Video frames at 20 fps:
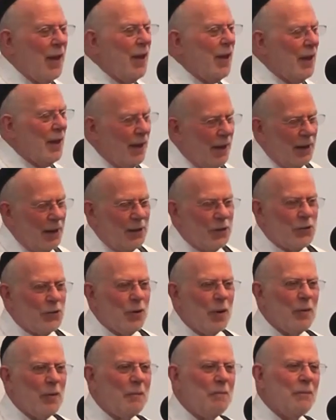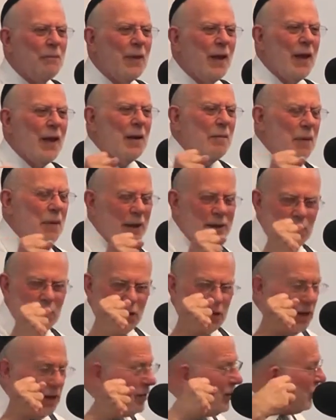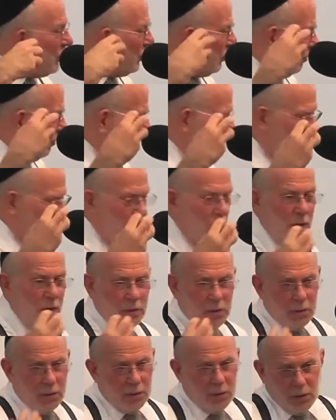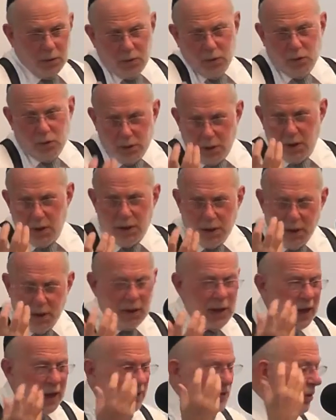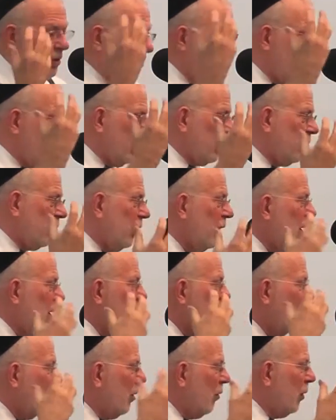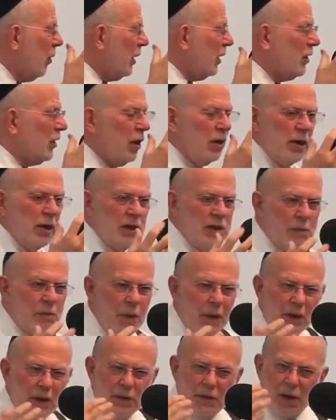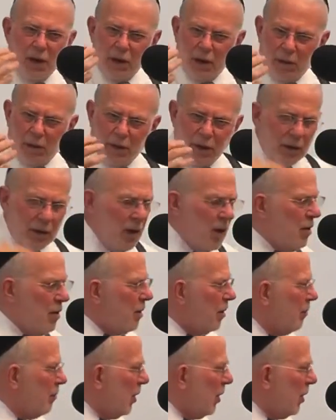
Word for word: He got into trouble. But this is what we call a, an ace, a miracle. Uh, when a donkey speaks, don- the, a